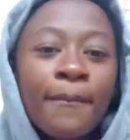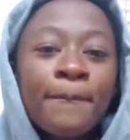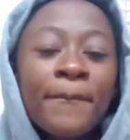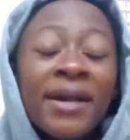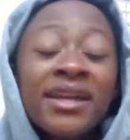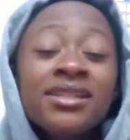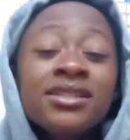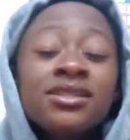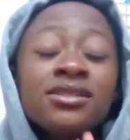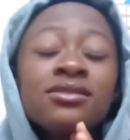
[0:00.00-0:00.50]

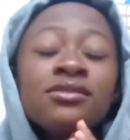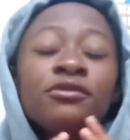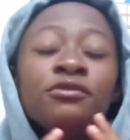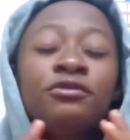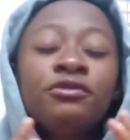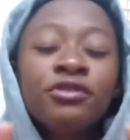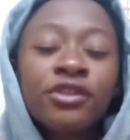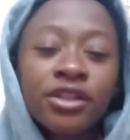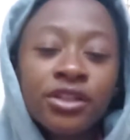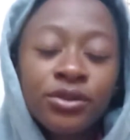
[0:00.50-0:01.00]
Matic is a
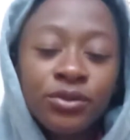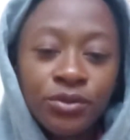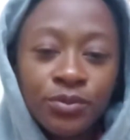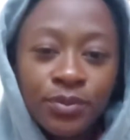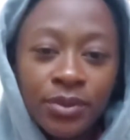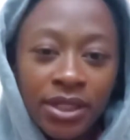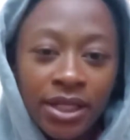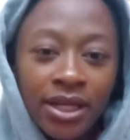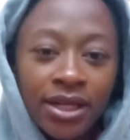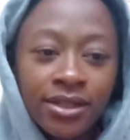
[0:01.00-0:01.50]
very
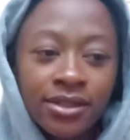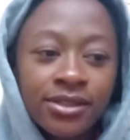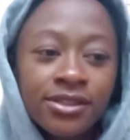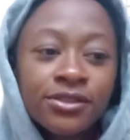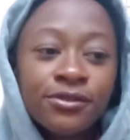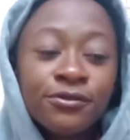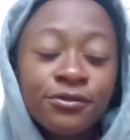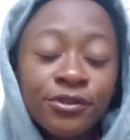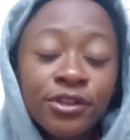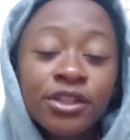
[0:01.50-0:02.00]
good player.
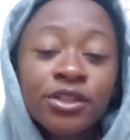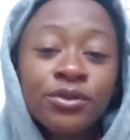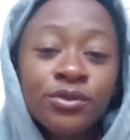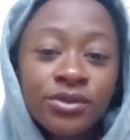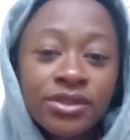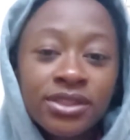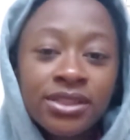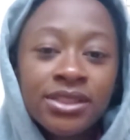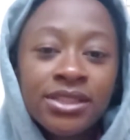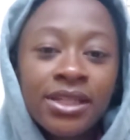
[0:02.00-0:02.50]
He's a very
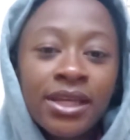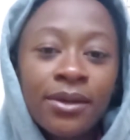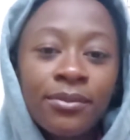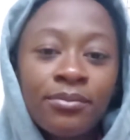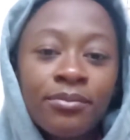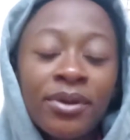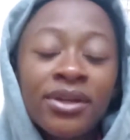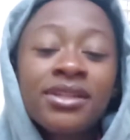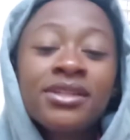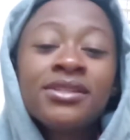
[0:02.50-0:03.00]
good
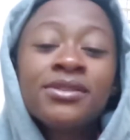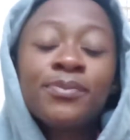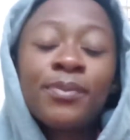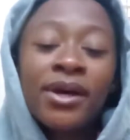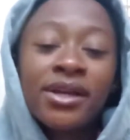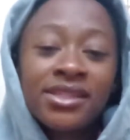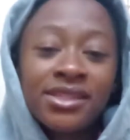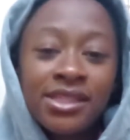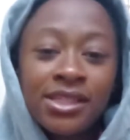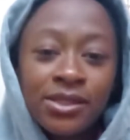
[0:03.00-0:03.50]
CDM, but he's
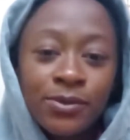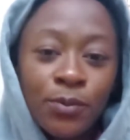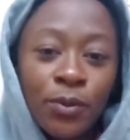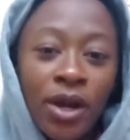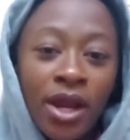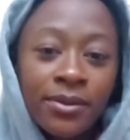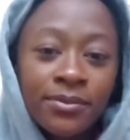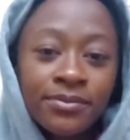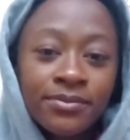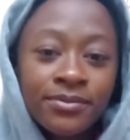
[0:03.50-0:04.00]
past his
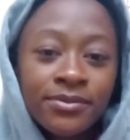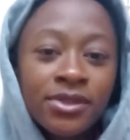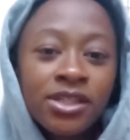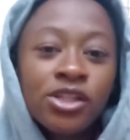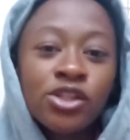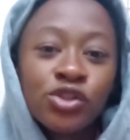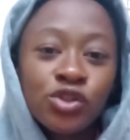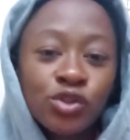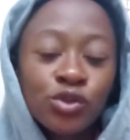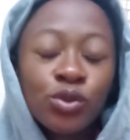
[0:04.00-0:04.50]
prime.
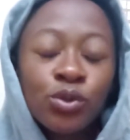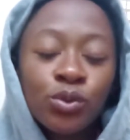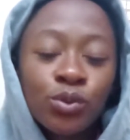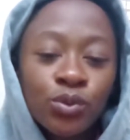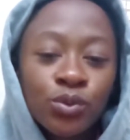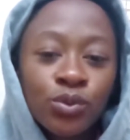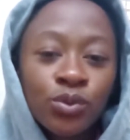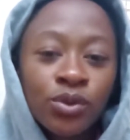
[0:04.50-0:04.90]
He's slow.